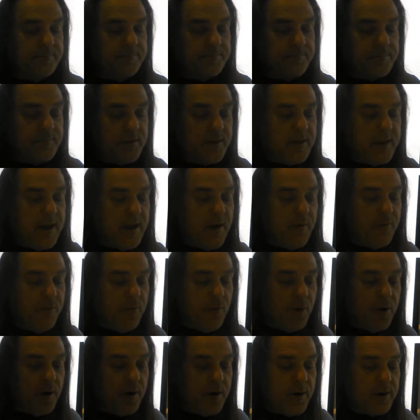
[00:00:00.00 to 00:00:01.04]

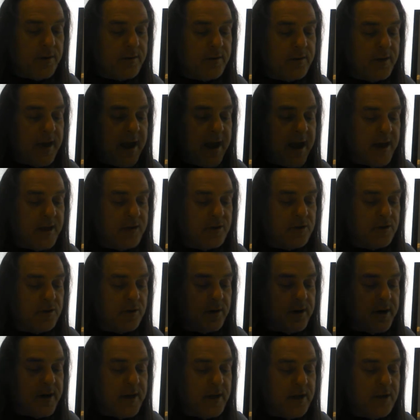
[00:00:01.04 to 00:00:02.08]
Therefore, the answer
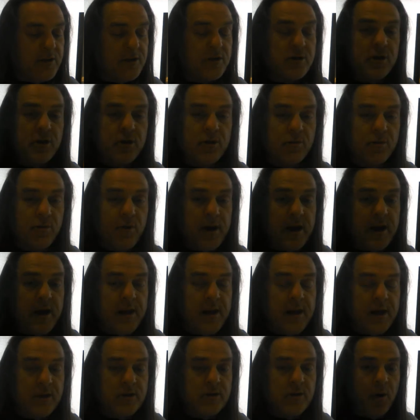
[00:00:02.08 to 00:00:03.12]
is 3.
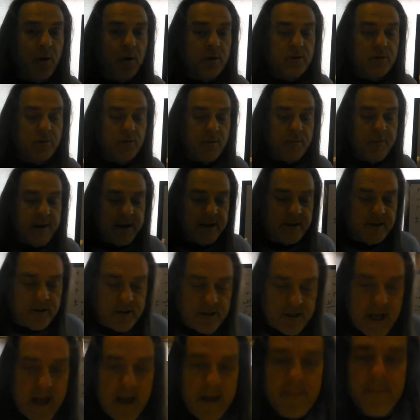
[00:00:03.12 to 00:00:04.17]
It's going to remain the
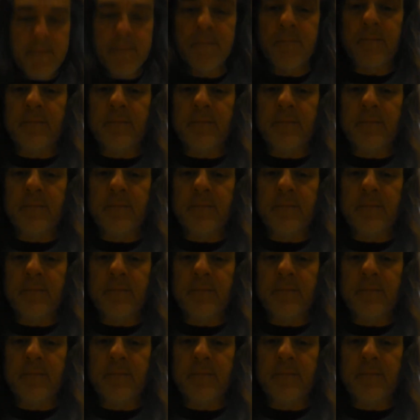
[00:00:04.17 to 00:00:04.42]
same.